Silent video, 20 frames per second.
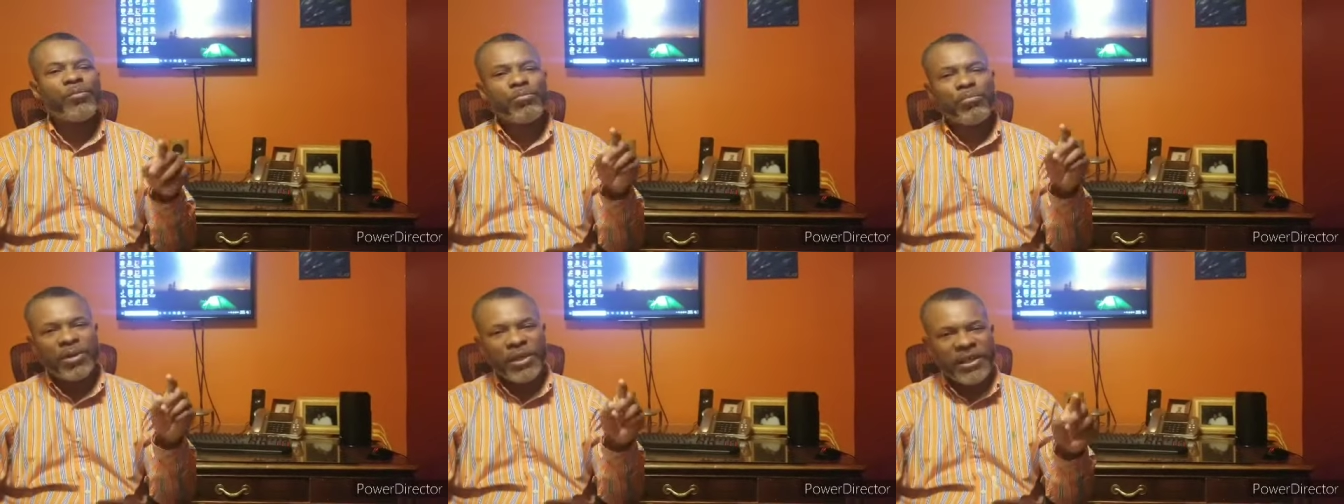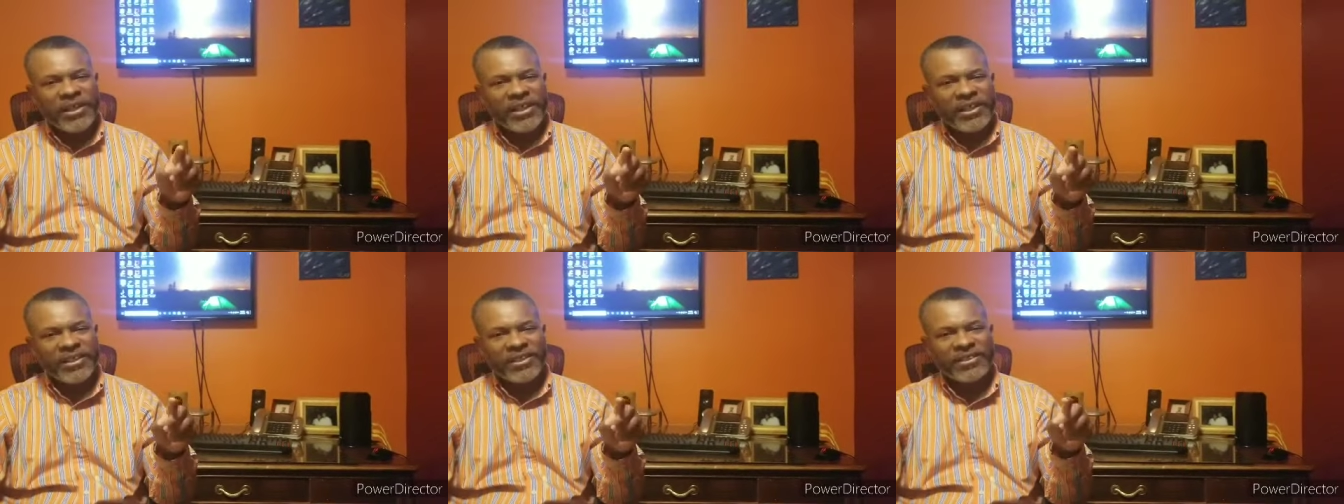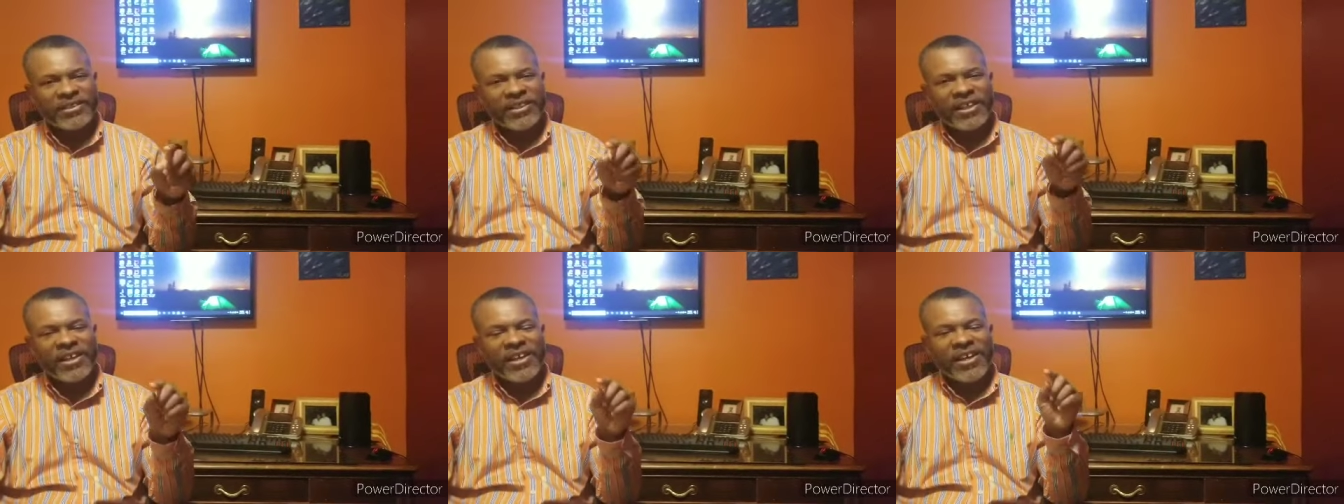
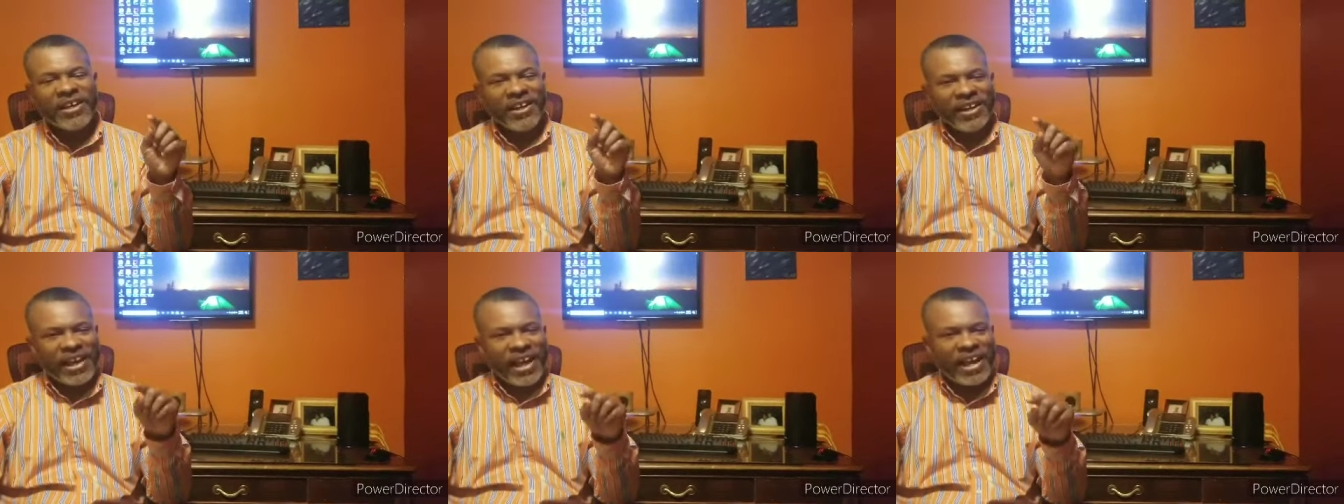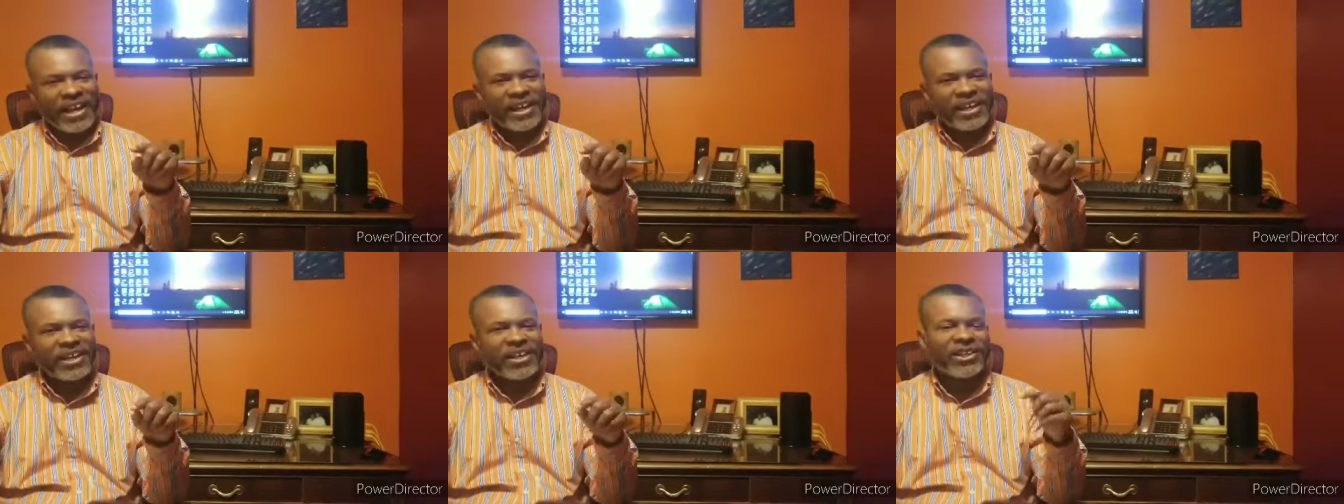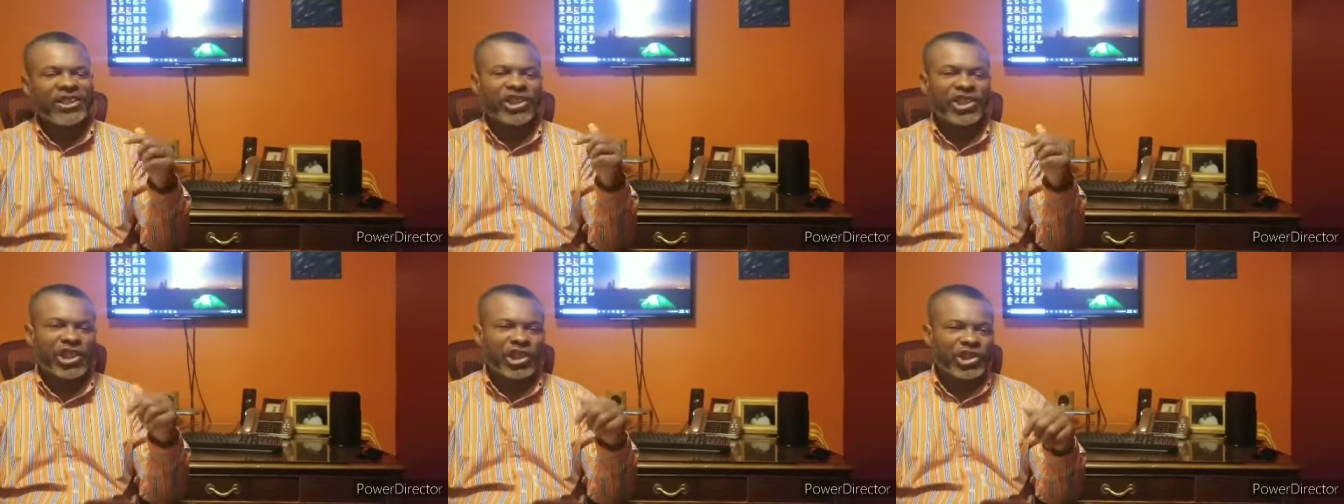please like
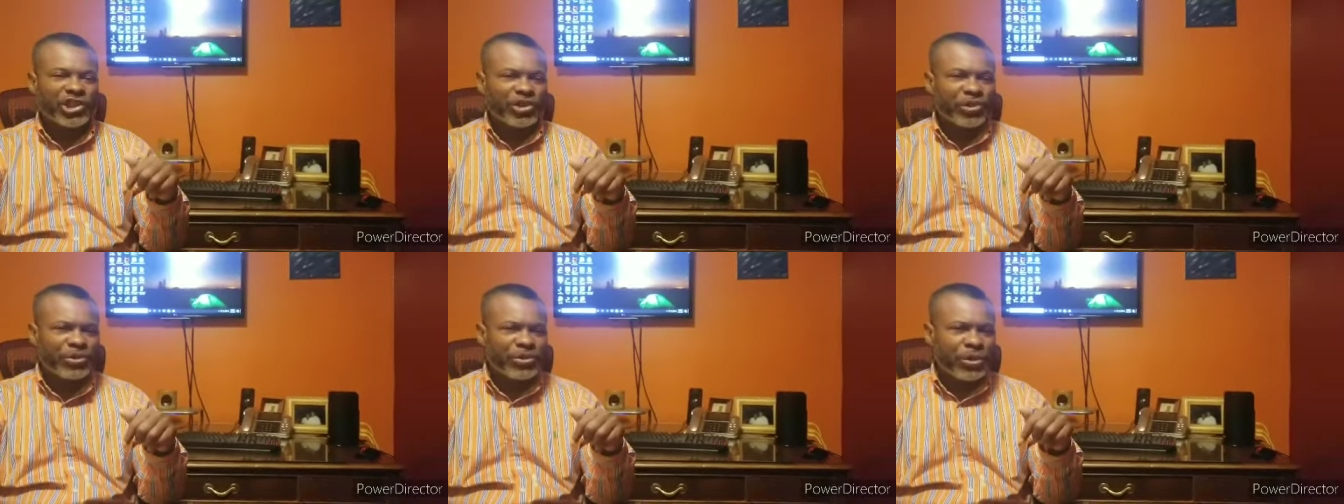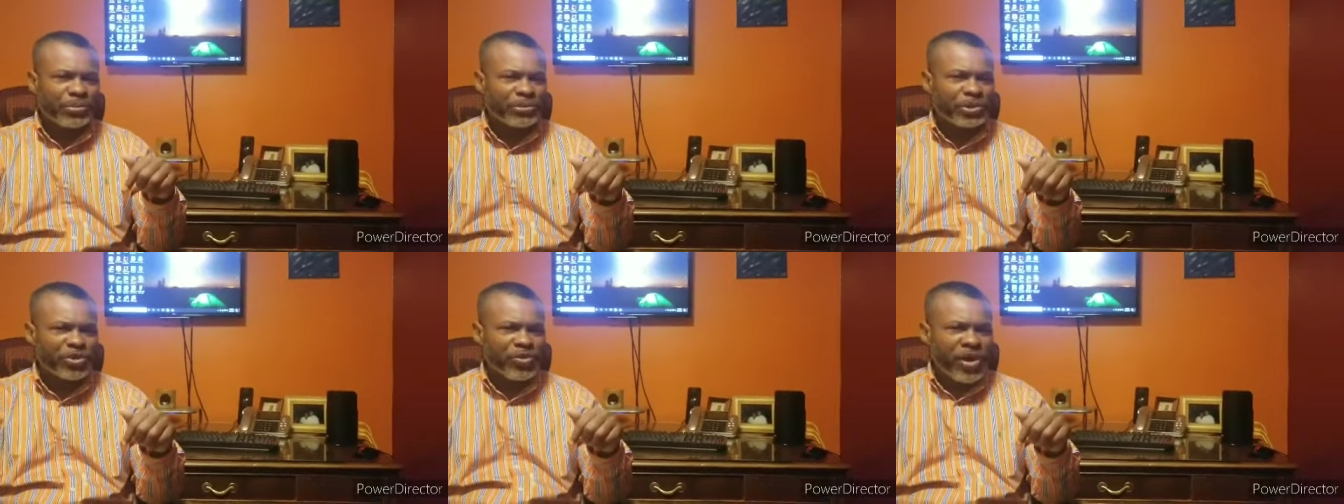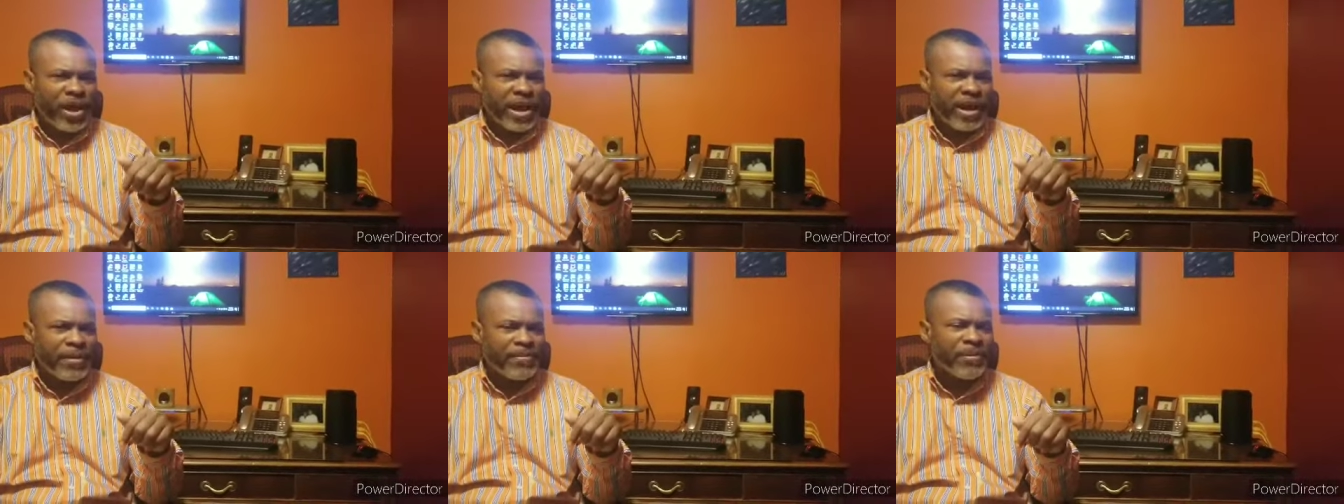and
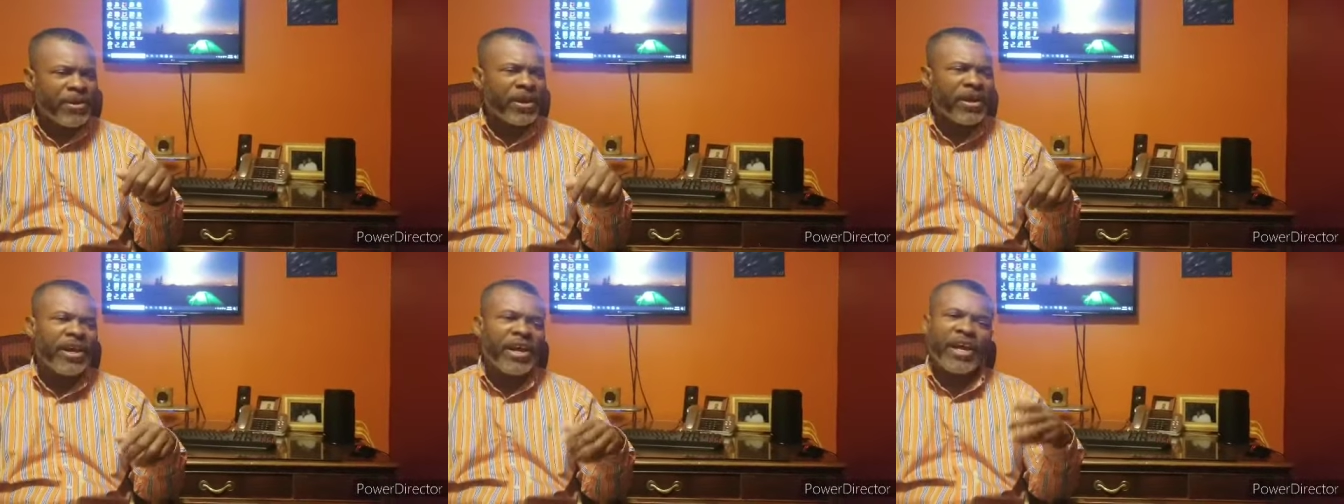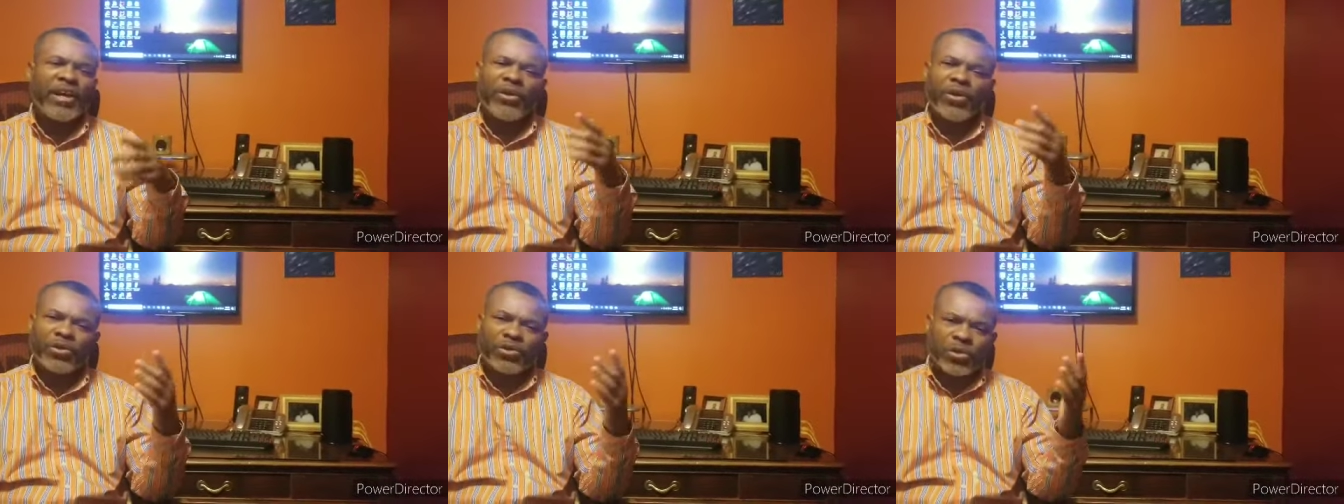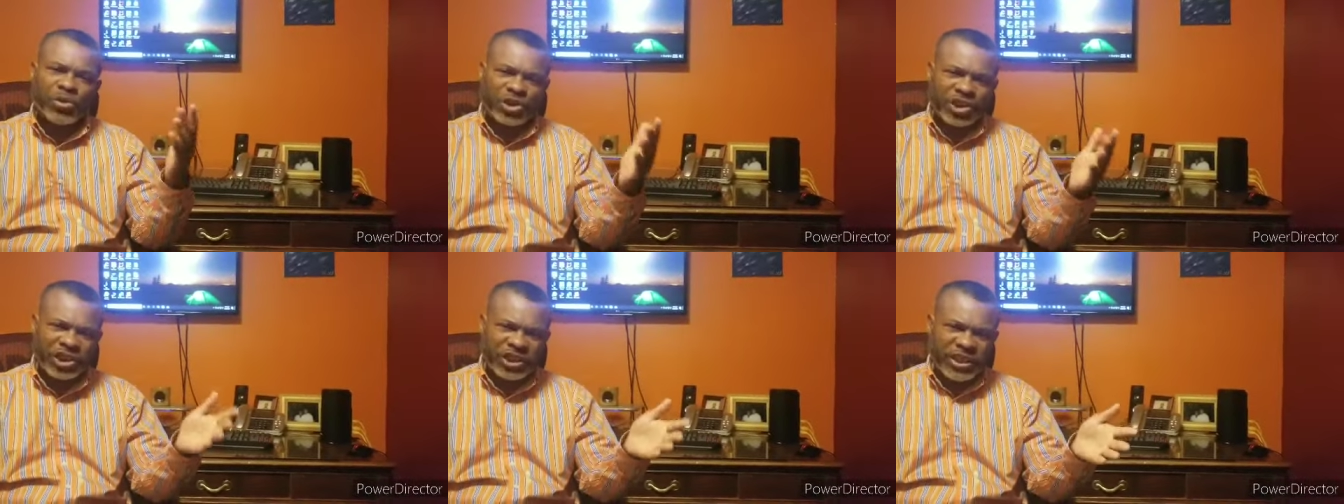subscribe and
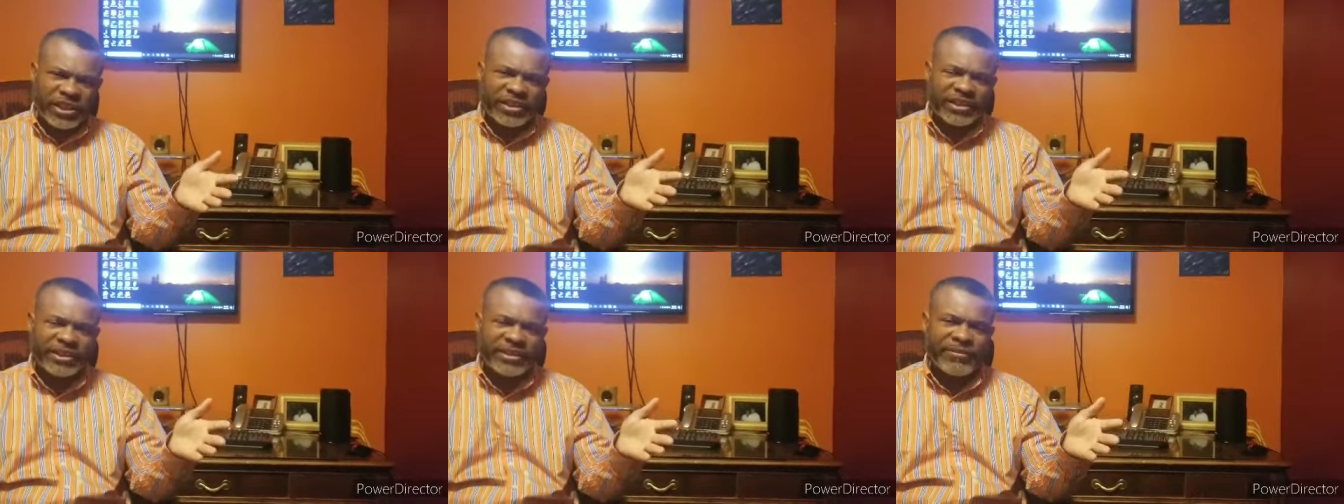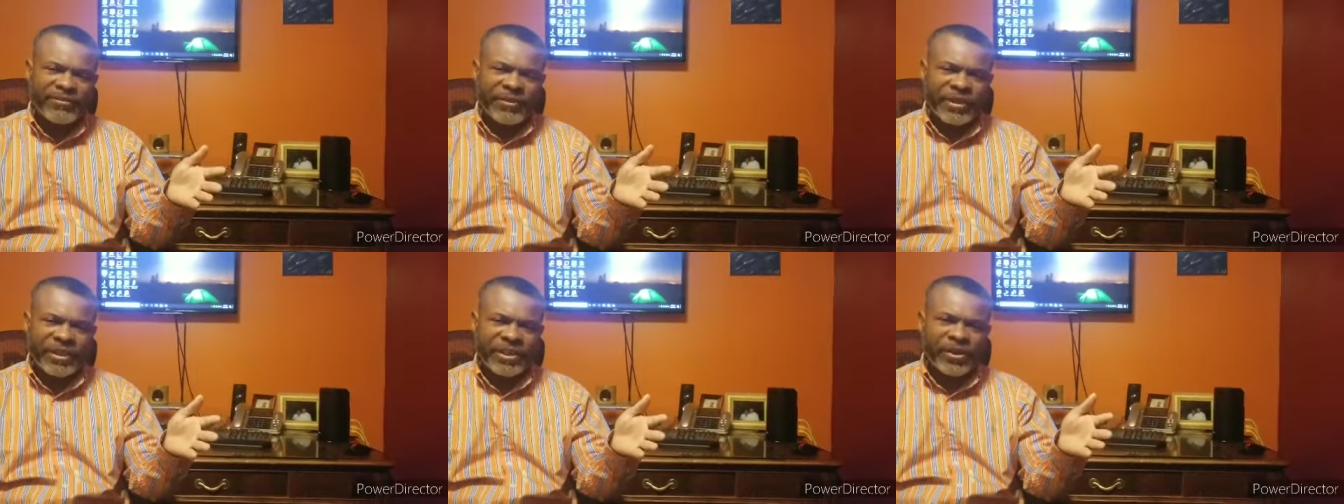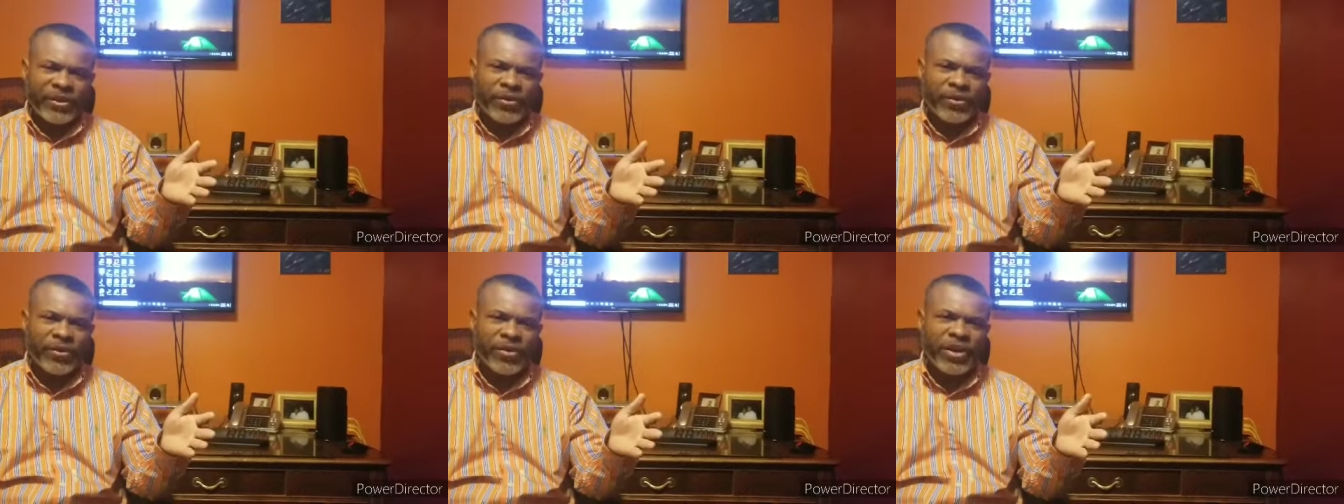also share this
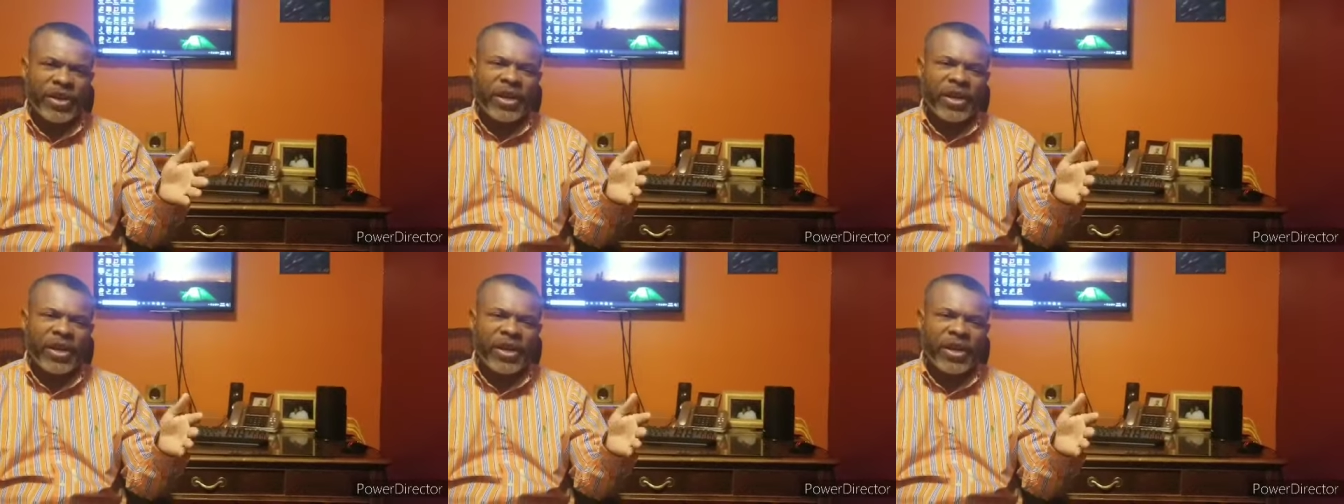video.